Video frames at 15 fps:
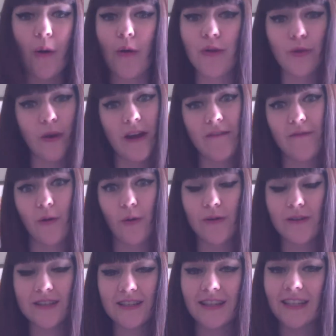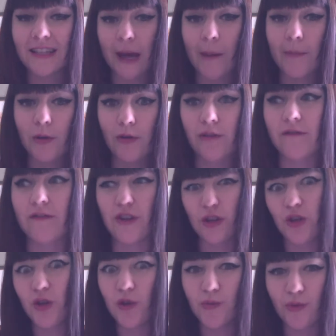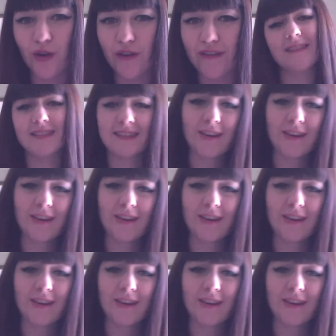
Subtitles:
all the way forward to the Tumblr of the new movie.